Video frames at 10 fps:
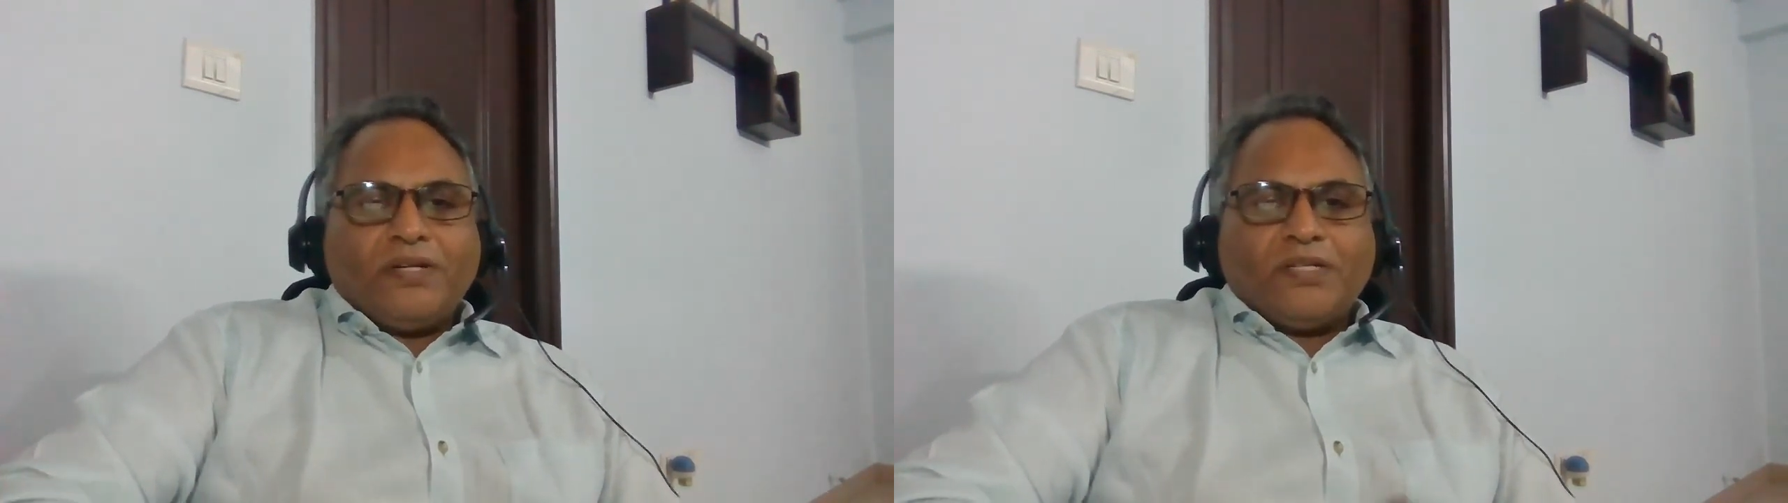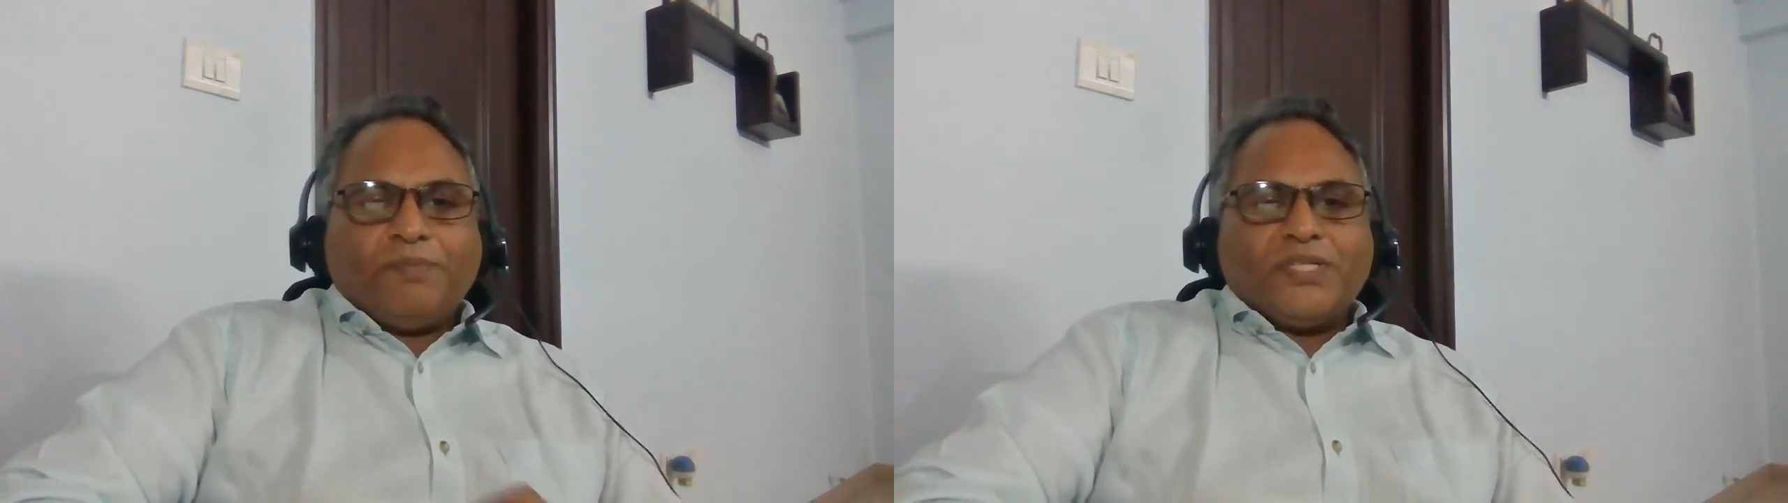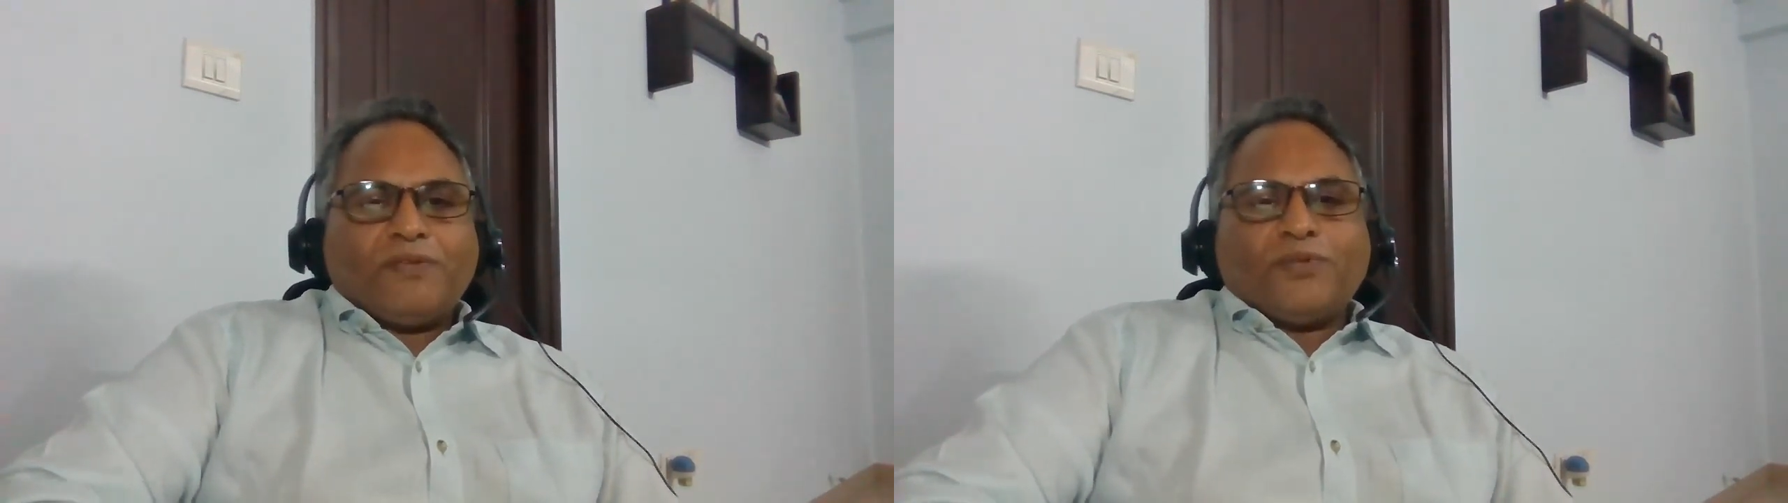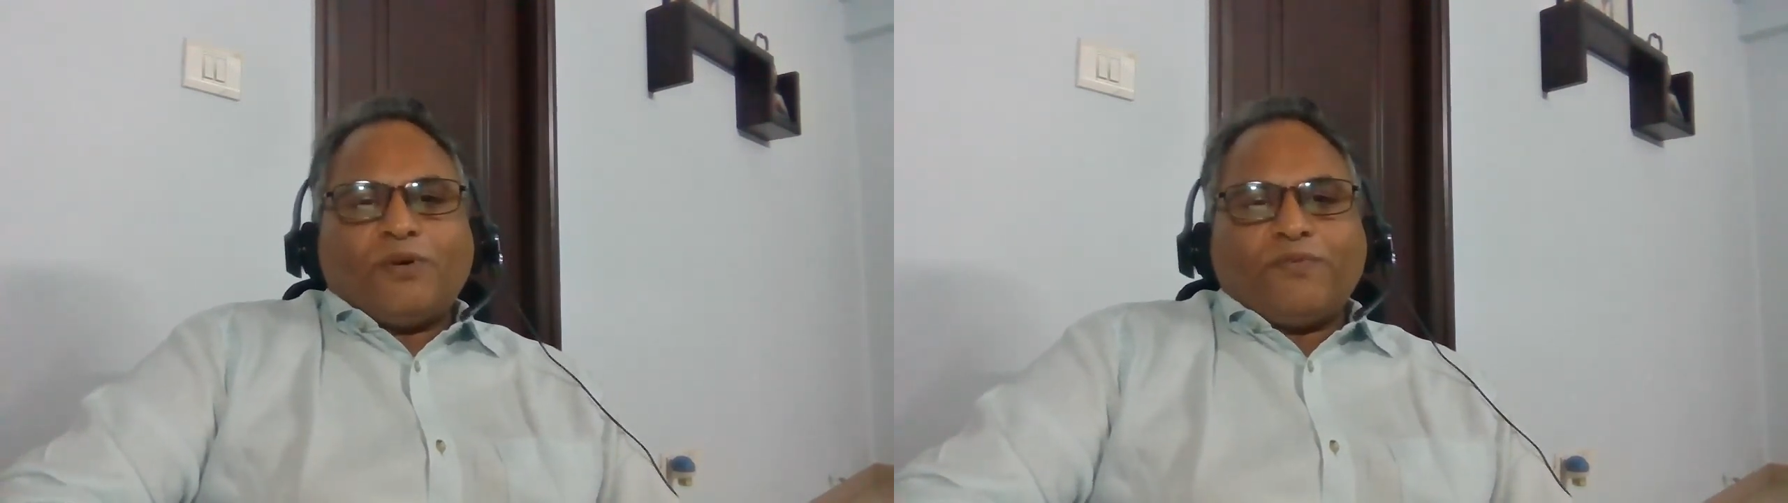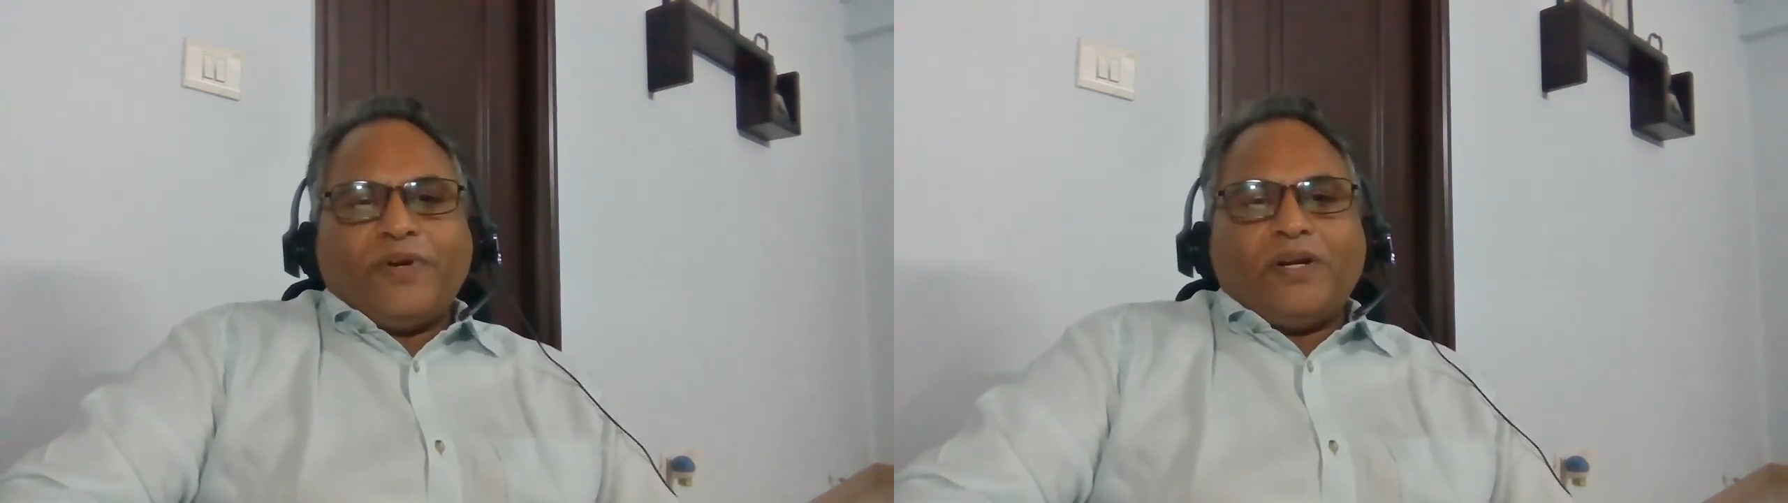Where it's a
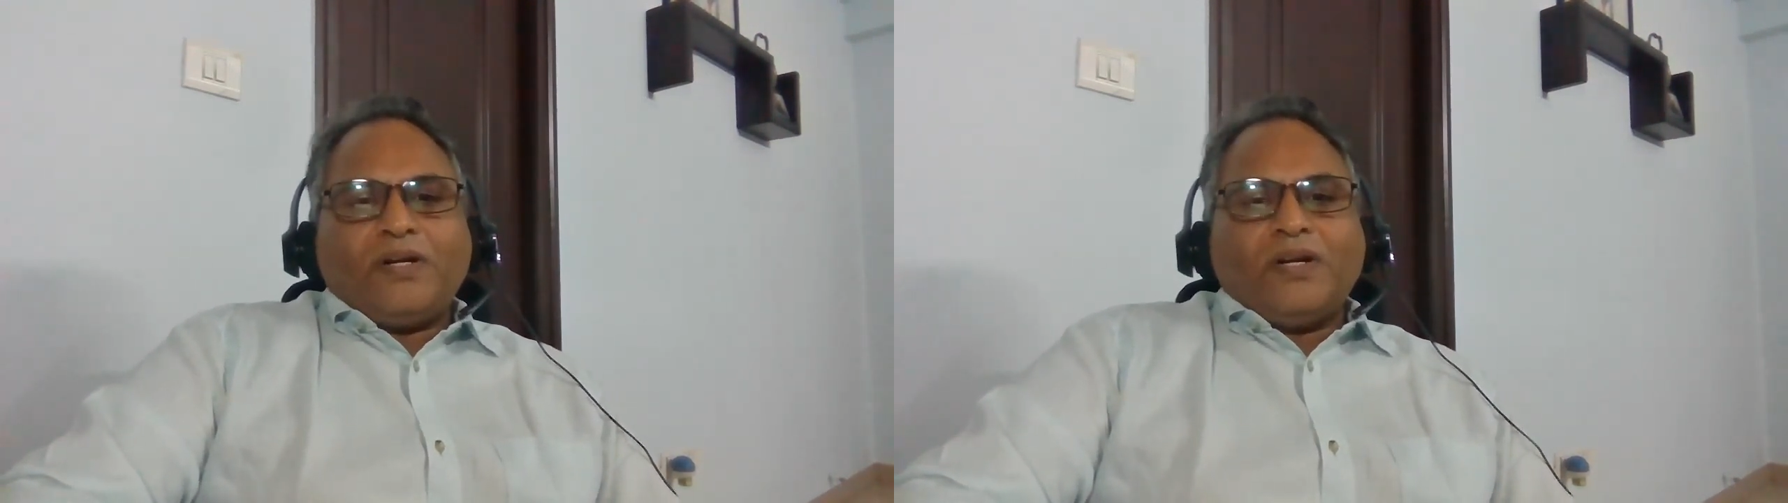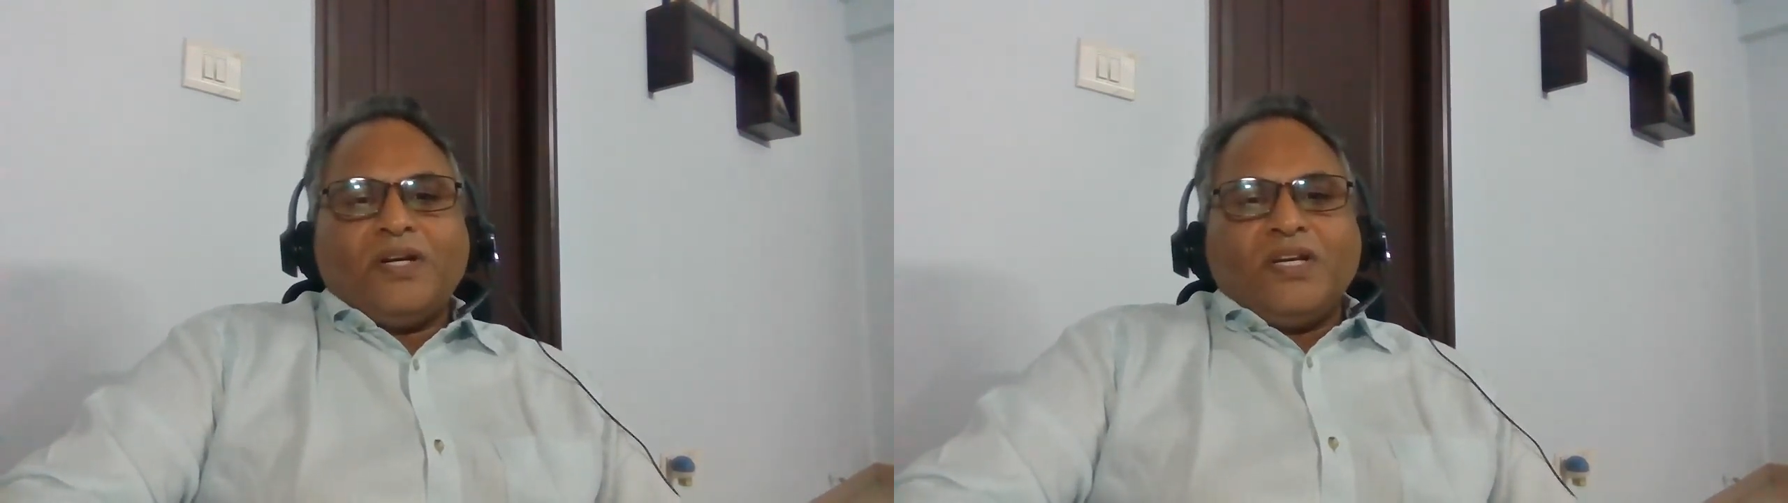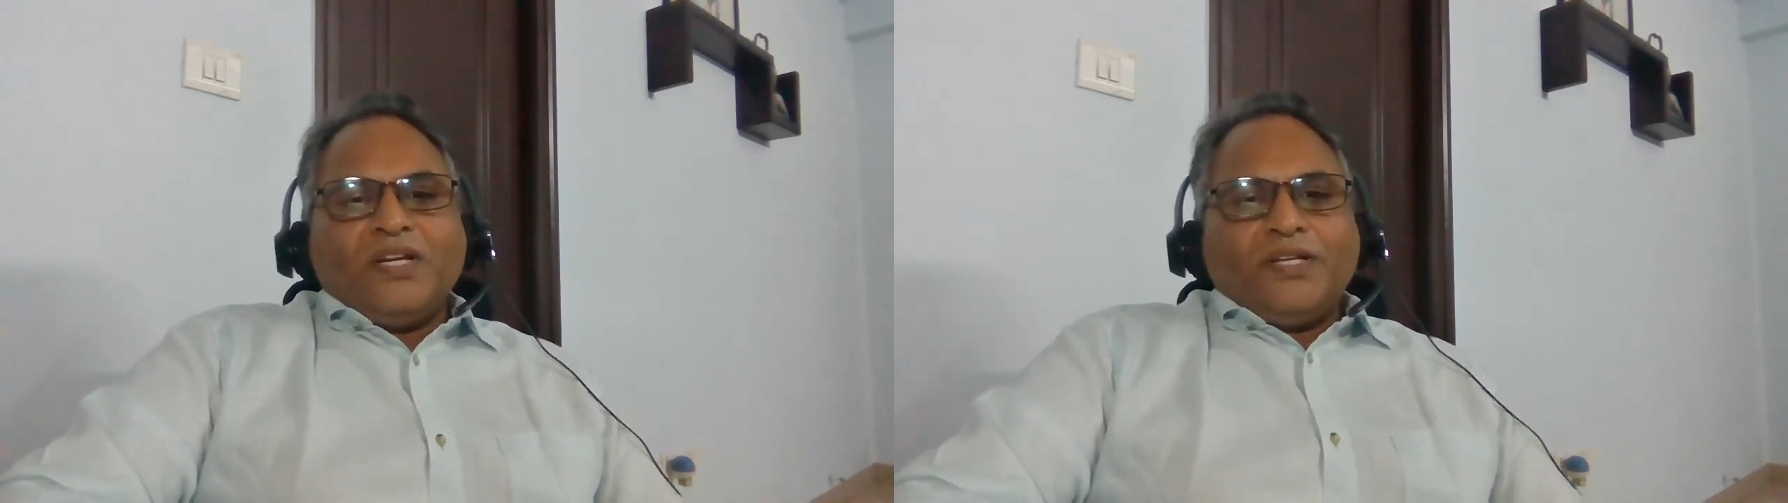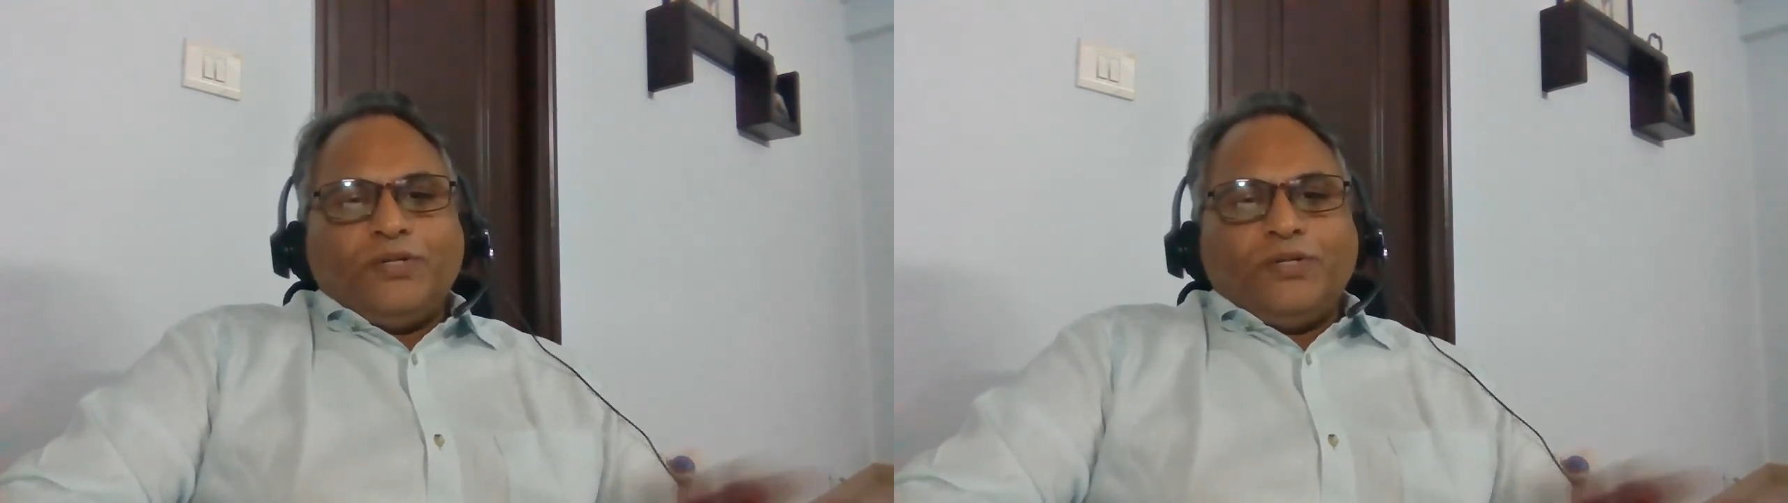piece of software,